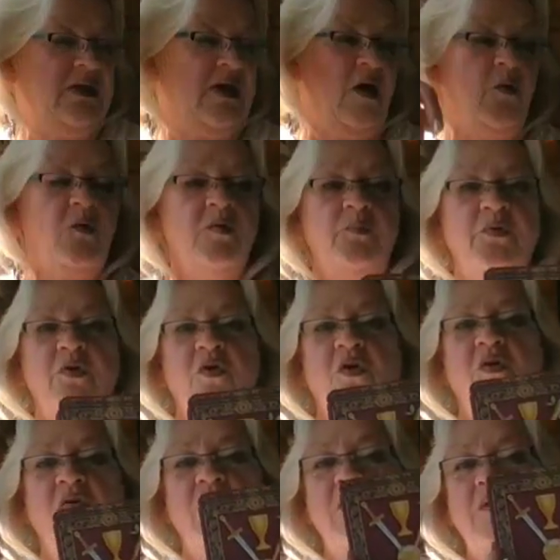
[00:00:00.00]
my, I will
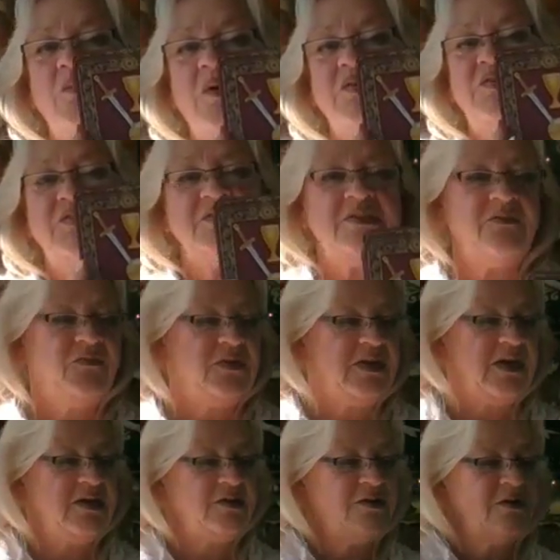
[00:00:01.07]
pull one
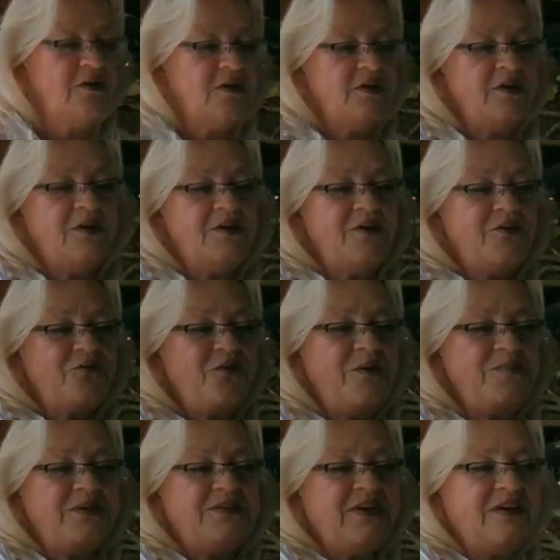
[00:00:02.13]
significator
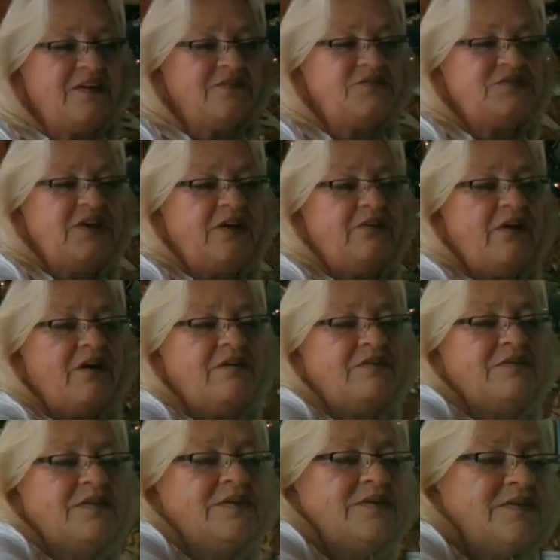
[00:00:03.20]
from the deck of tarot.